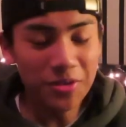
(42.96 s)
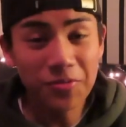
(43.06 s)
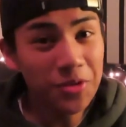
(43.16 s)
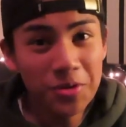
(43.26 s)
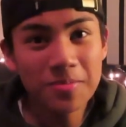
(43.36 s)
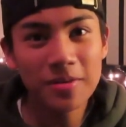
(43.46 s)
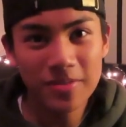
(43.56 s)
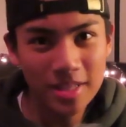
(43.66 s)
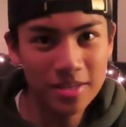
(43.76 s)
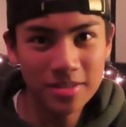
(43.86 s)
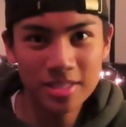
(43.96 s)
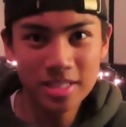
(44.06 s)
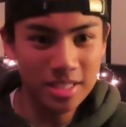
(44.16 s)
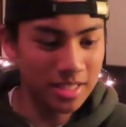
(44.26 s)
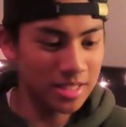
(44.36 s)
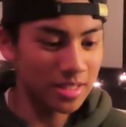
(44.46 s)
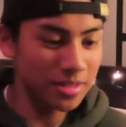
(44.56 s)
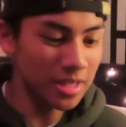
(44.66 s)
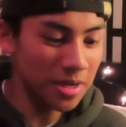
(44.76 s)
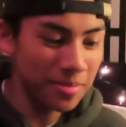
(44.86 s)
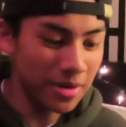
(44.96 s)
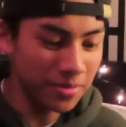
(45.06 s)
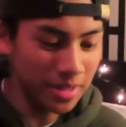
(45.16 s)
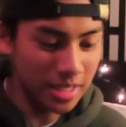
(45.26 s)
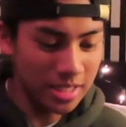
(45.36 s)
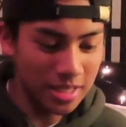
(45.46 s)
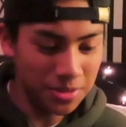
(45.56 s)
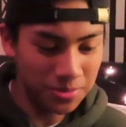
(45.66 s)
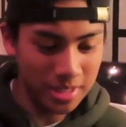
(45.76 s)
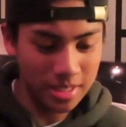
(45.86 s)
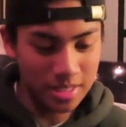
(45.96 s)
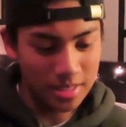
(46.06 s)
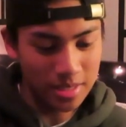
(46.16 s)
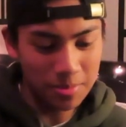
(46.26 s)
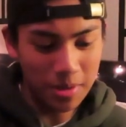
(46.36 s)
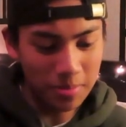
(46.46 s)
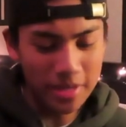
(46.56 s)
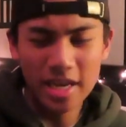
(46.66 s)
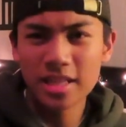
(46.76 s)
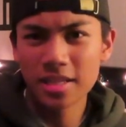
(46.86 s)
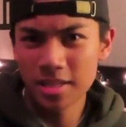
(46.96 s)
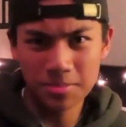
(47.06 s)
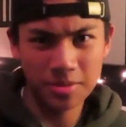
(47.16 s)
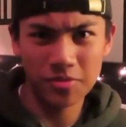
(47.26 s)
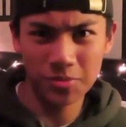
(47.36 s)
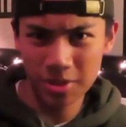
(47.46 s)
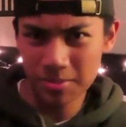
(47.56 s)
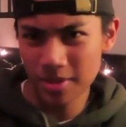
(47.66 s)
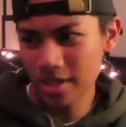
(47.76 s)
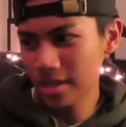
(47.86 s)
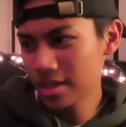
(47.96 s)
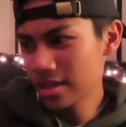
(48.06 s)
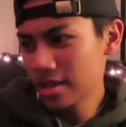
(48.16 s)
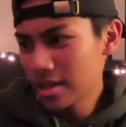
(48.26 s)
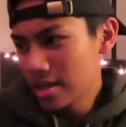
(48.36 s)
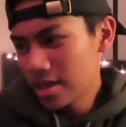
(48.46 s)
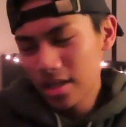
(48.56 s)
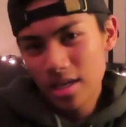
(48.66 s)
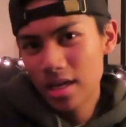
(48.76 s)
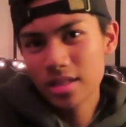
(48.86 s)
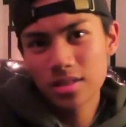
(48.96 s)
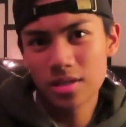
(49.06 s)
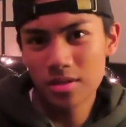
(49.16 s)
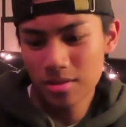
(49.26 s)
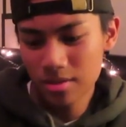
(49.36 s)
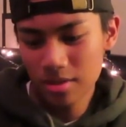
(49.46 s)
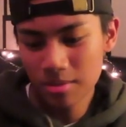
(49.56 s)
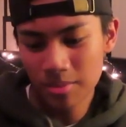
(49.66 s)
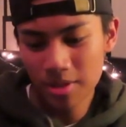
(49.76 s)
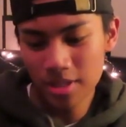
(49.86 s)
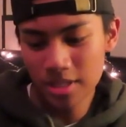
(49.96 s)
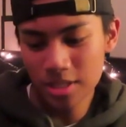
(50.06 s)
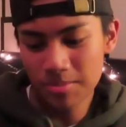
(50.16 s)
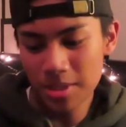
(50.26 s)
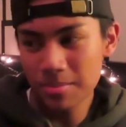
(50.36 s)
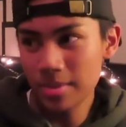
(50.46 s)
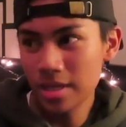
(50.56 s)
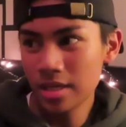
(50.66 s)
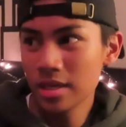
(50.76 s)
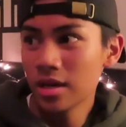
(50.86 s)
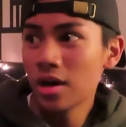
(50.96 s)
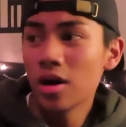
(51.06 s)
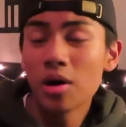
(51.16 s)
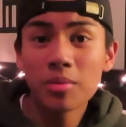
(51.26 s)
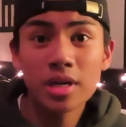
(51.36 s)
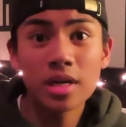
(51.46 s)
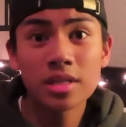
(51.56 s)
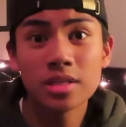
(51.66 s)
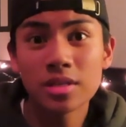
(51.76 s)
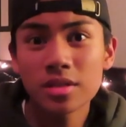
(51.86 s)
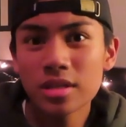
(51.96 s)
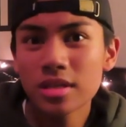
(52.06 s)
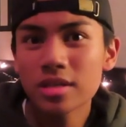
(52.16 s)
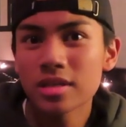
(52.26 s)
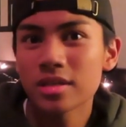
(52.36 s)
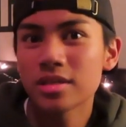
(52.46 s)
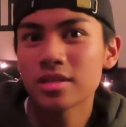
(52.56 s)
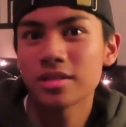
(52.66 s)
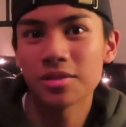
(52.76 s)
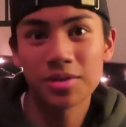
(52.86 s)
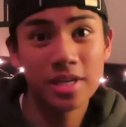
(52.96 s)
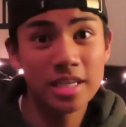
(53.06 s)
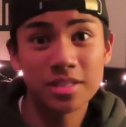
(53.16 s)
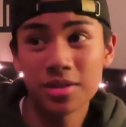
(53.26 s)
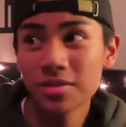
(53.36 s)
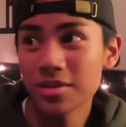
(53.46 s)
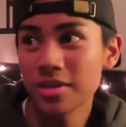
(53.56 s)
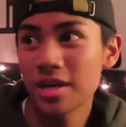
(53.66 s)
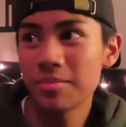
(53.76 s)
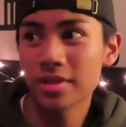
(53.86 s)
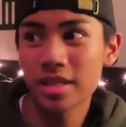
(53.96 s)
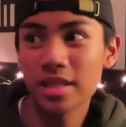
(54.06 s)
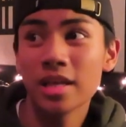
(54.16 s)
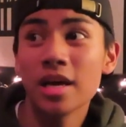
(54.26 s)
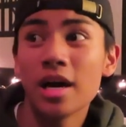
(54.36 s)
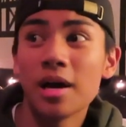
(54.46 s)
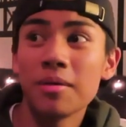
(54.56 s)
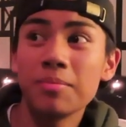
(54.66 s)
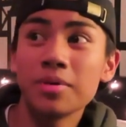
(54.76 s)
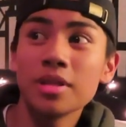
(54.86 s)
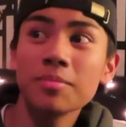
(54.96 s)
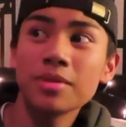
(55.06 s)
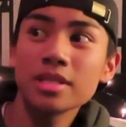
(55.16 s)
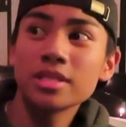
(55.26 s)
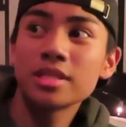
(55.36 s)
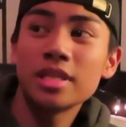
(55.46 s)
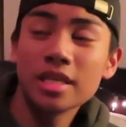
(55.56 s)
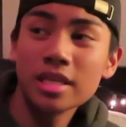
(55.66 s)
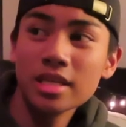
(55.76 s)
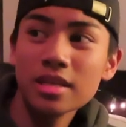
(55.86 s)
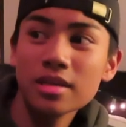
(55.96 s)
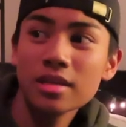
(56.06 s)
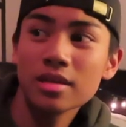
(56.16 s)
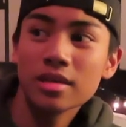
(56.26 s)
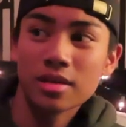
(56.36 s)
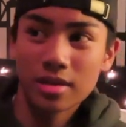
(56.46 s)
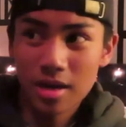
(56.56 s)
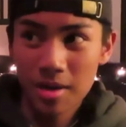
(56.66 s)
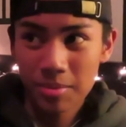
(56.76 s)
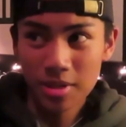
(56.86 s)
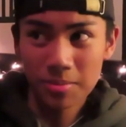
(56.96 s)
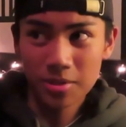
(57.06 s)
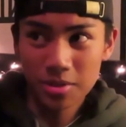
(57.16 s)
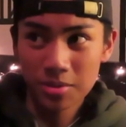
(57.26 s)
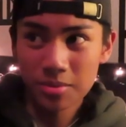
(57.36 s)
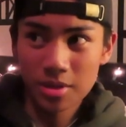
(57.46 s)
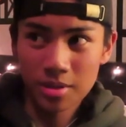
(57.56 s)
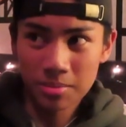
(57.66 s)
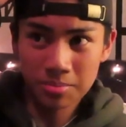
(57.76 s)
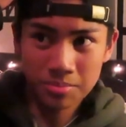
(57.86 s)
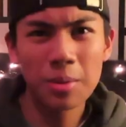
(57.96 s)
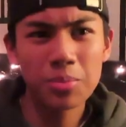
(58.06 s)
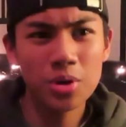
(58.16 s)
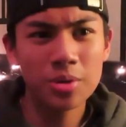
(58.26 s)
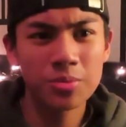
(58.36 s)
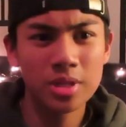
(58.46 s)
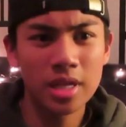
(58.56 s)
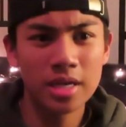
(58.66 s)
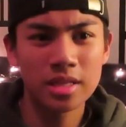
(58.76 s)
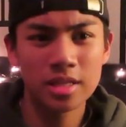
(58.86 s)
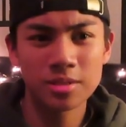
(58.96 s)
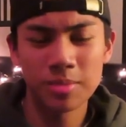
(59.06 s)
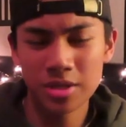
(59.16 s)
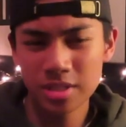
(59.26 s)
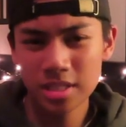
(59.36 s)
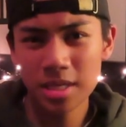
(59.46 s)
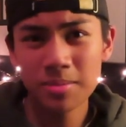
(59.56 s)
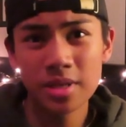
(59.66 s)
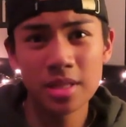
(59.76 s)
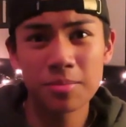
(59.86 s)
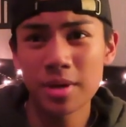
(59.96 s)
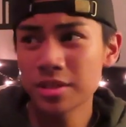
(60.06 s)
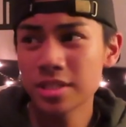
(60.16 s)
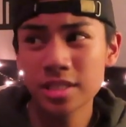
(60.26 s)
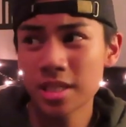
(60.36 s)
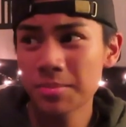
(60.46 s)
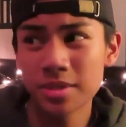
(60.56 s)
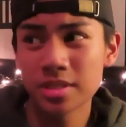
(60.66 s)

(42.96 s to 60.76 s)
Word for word: review my videos and just talk about what I did this week I'll probably add in clips of the week but I don't know It'll mainly just be me oh my god, you know the... No, you guys don't know yet, but then I put up this thingy. I put up a new um, whiteboard with like this mounting tape and the mounting tape